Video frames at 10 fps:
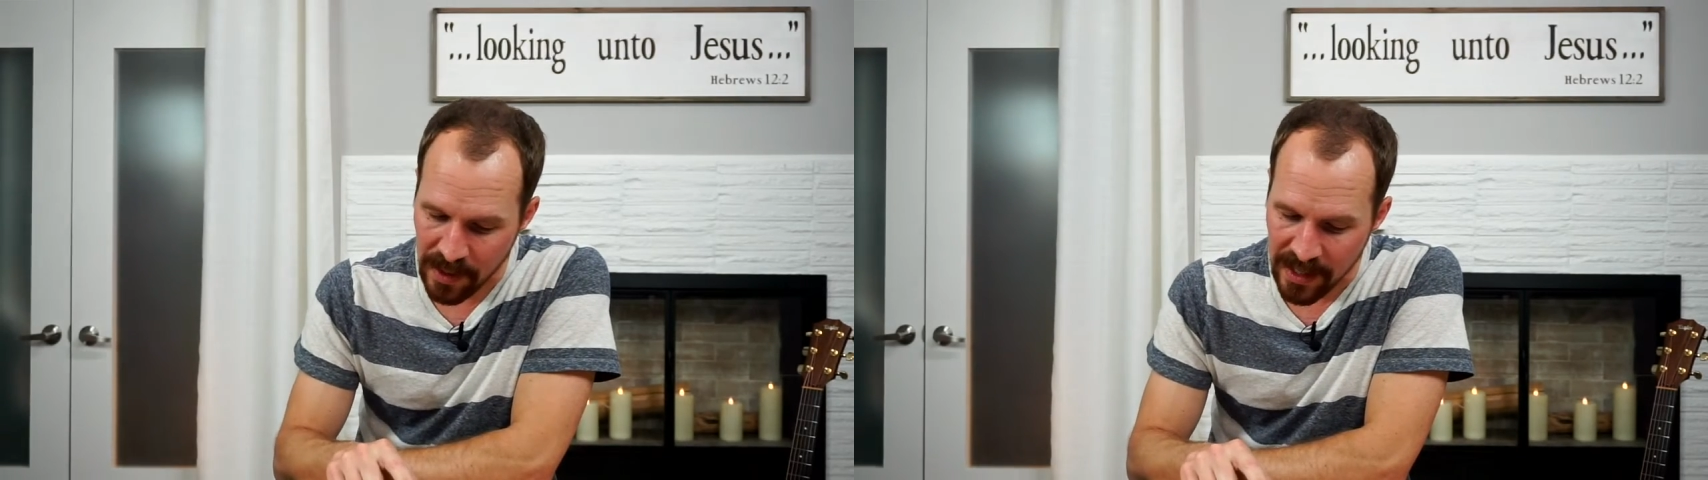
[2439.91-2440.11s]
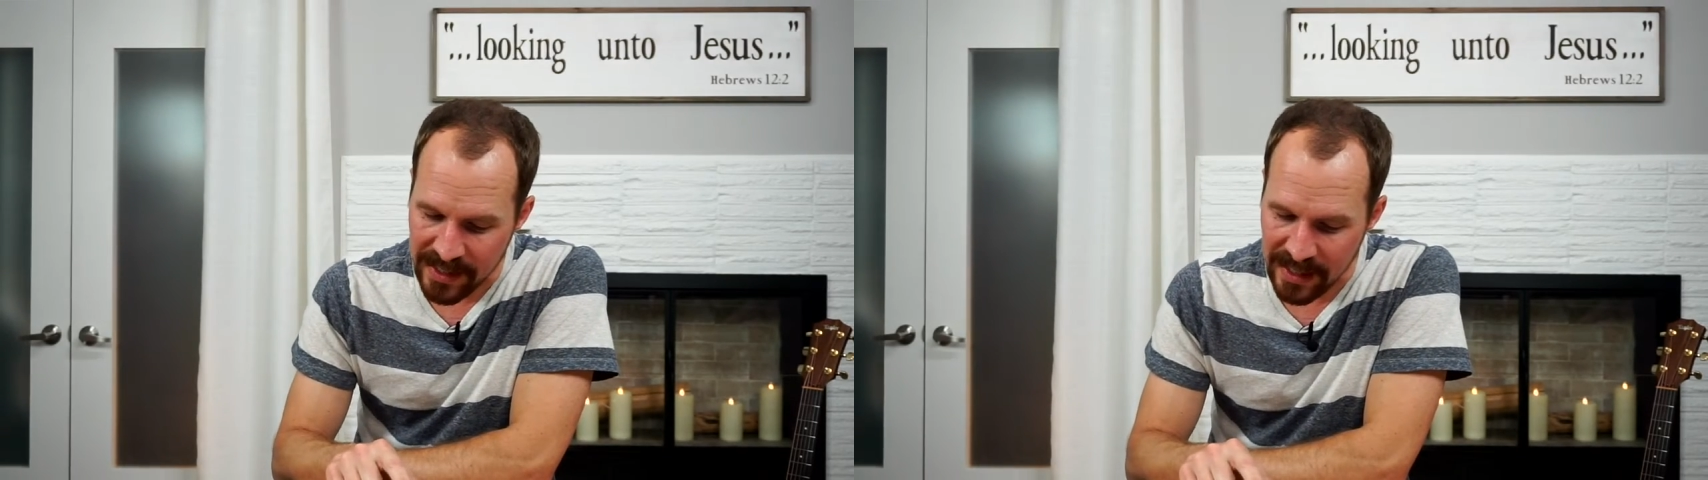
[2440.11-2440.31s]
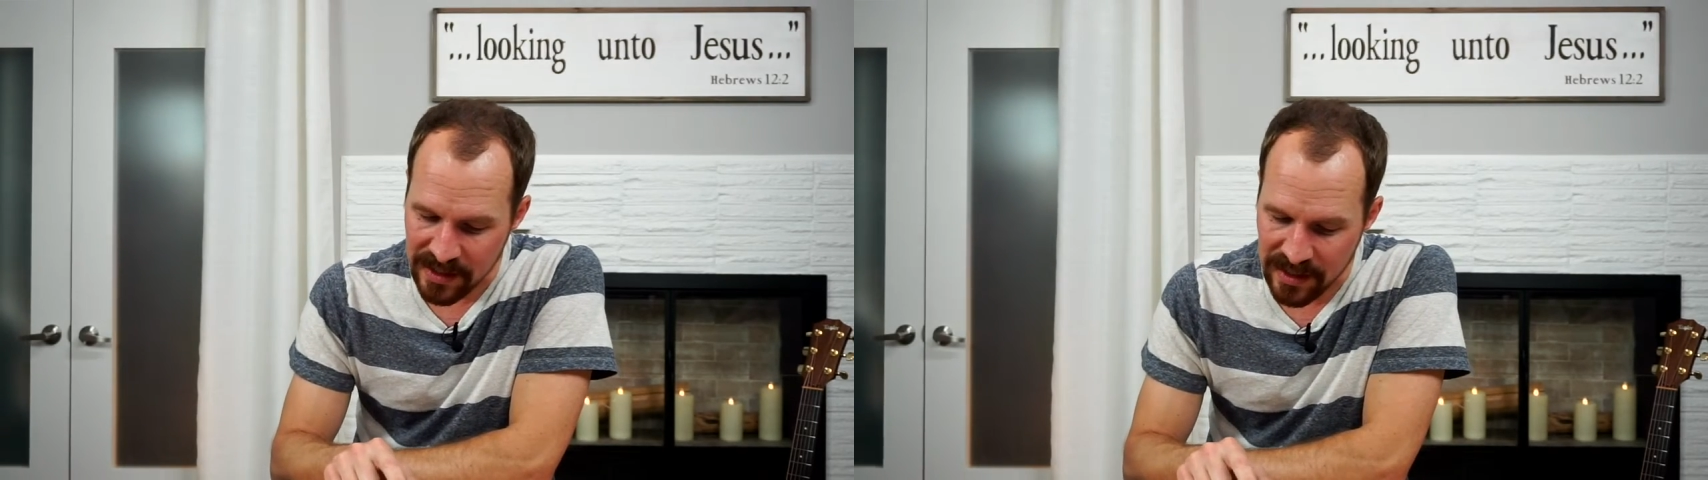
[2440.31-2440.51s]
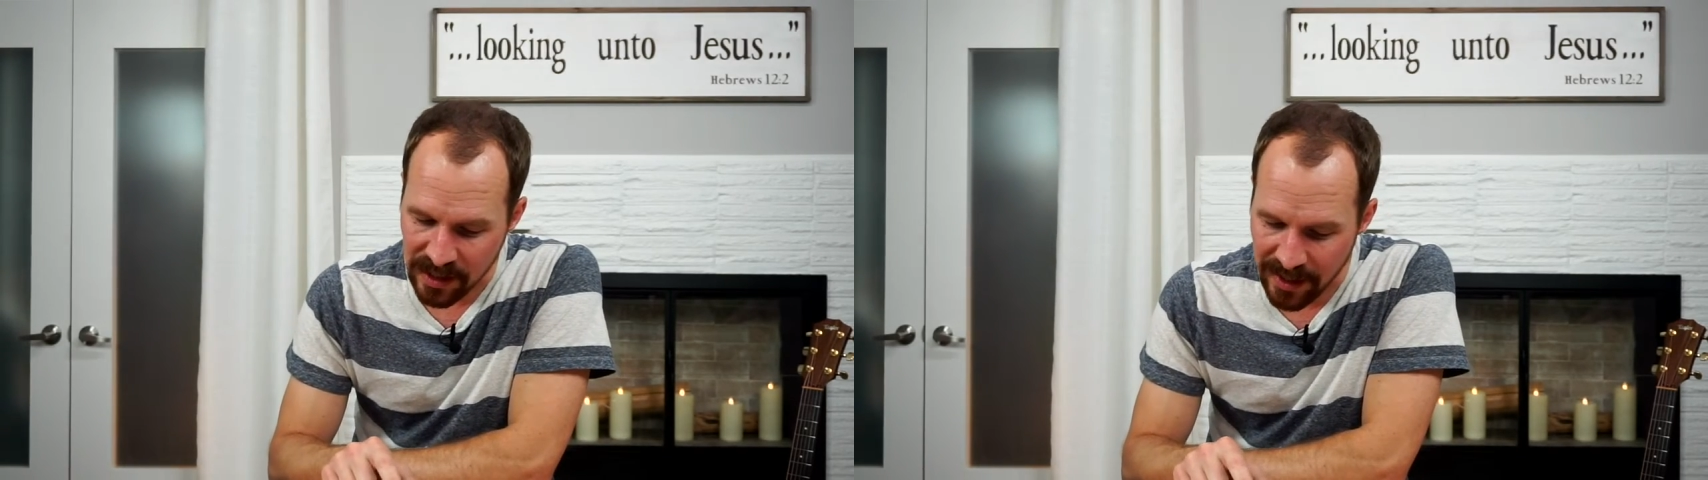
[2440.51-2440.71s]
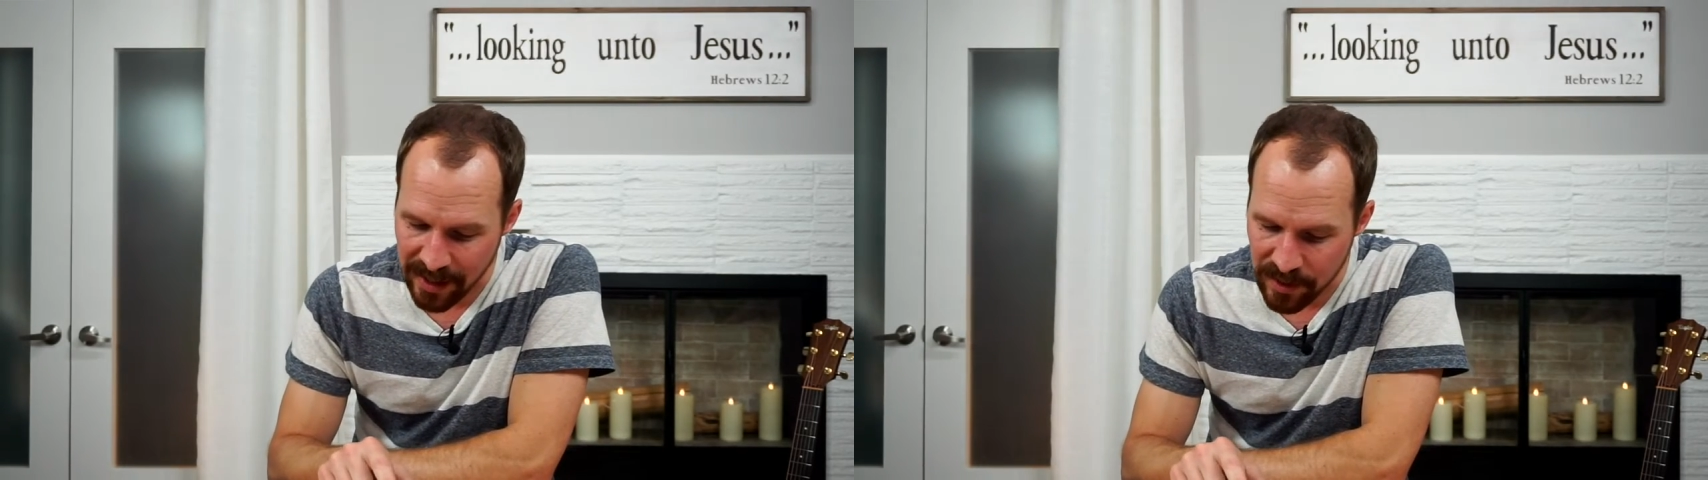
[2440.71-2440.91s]
He has
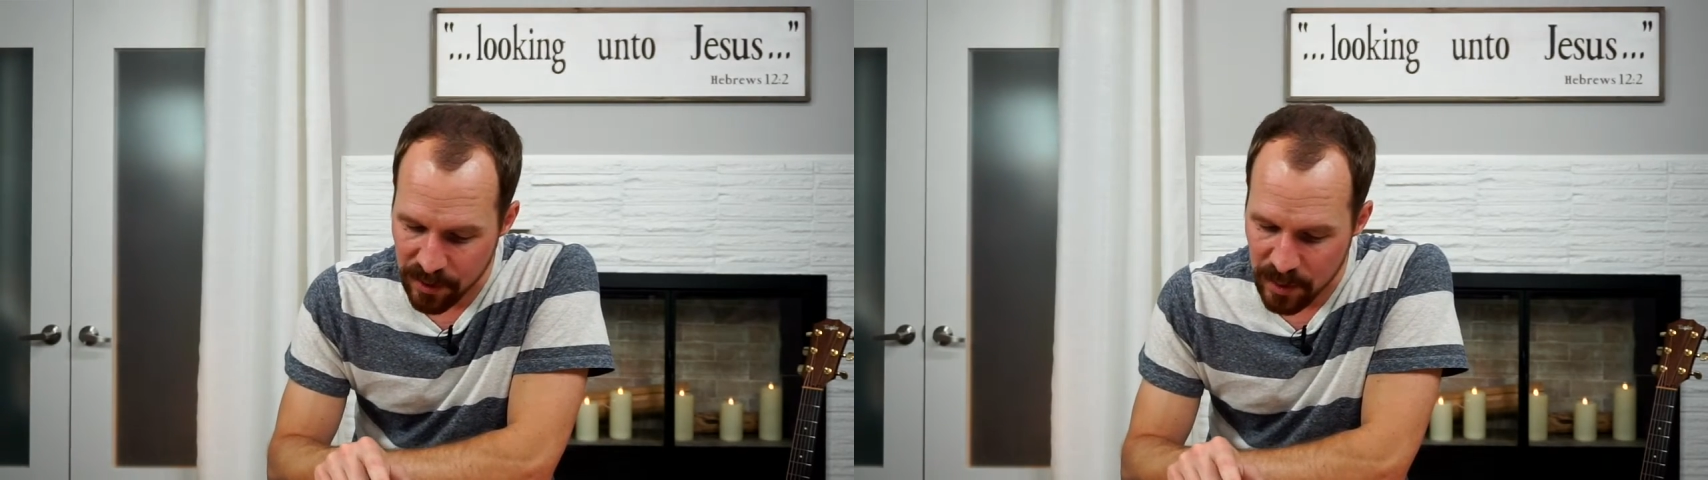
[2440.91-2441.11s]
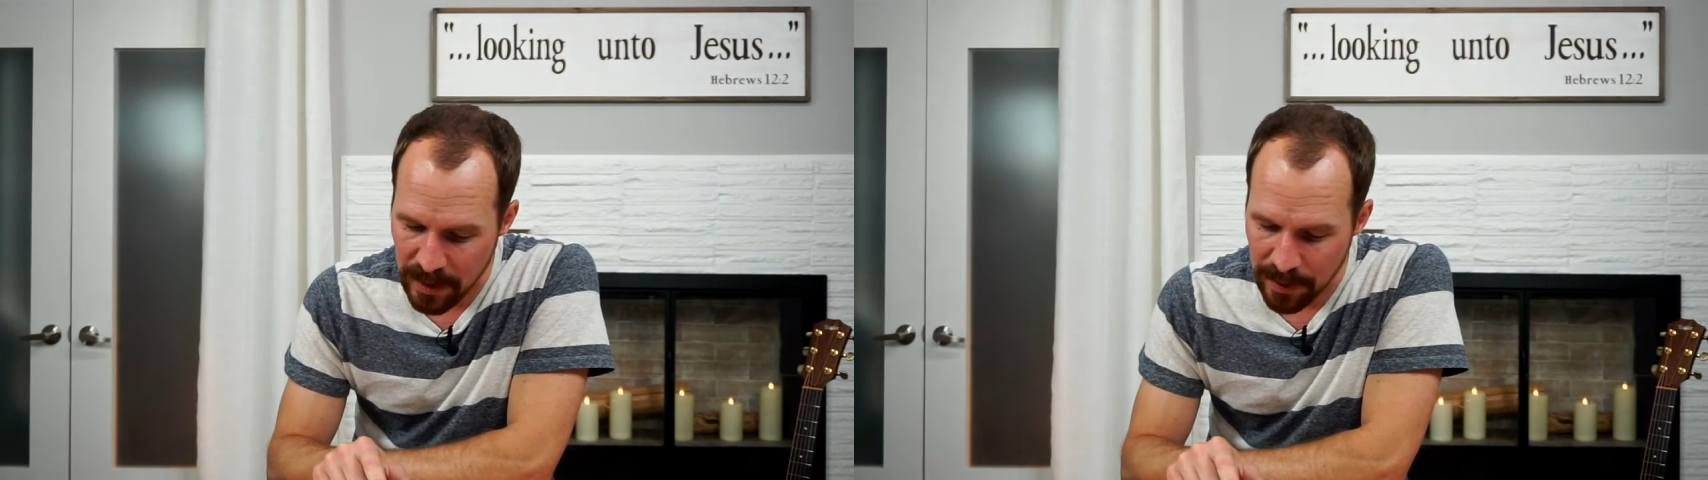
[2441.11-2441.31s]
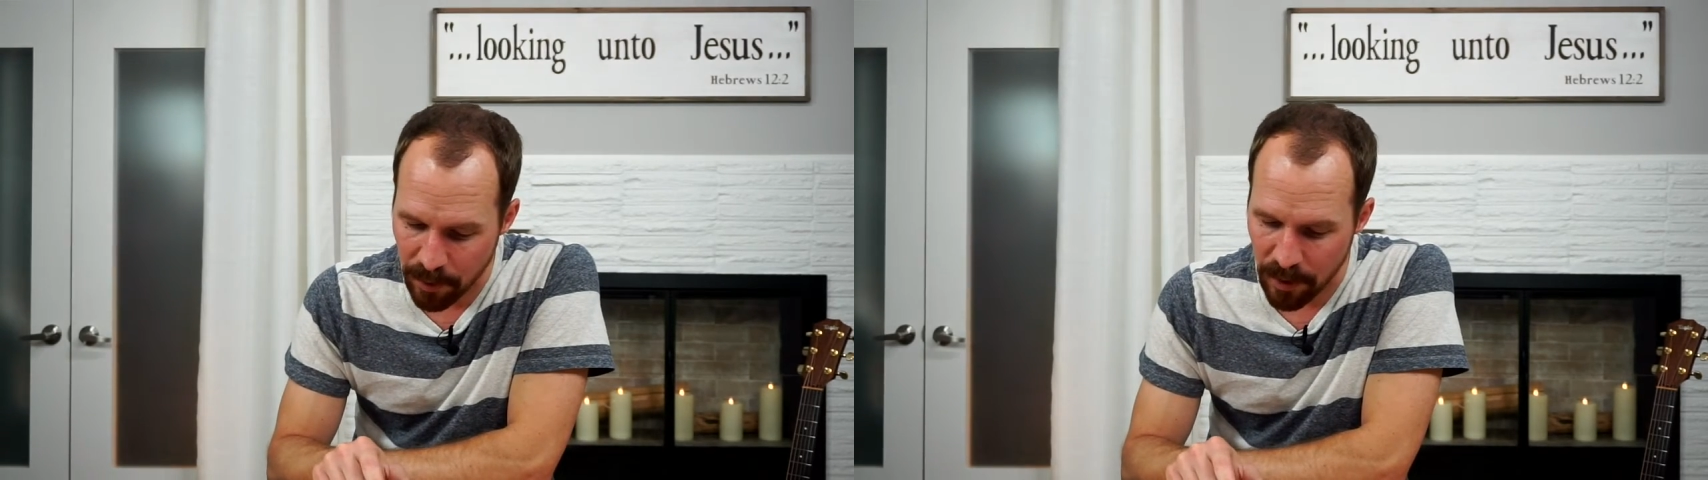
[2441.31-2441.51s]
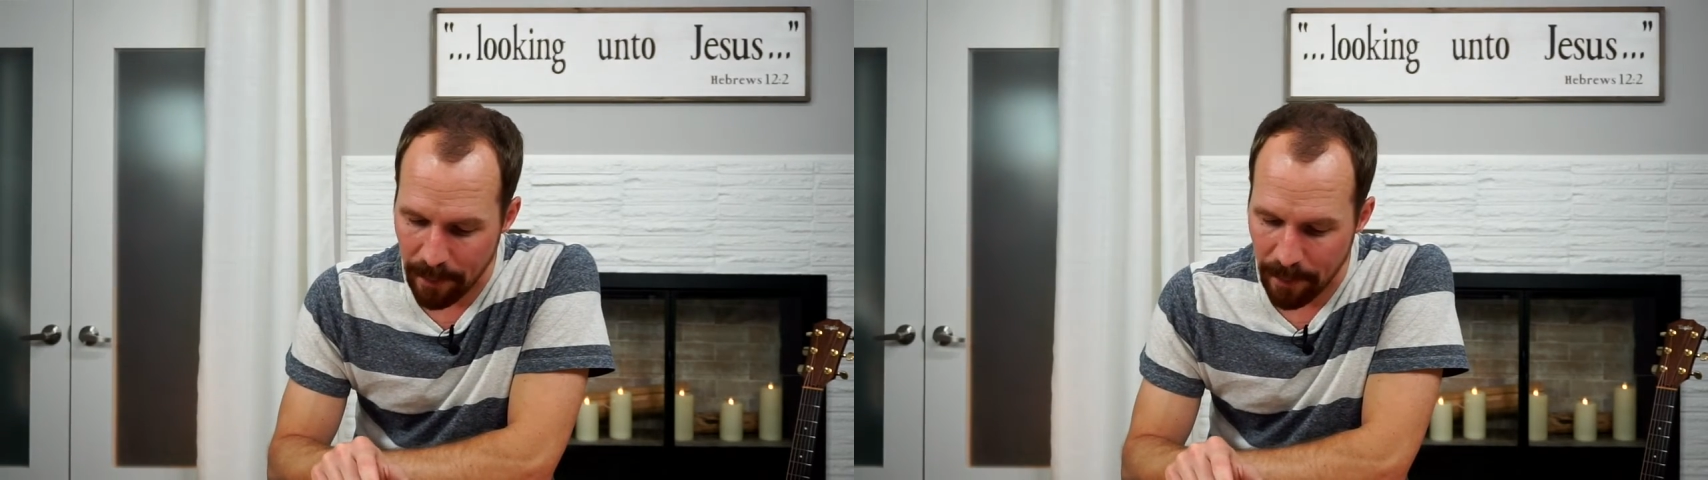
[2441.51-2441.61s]
declared to his people the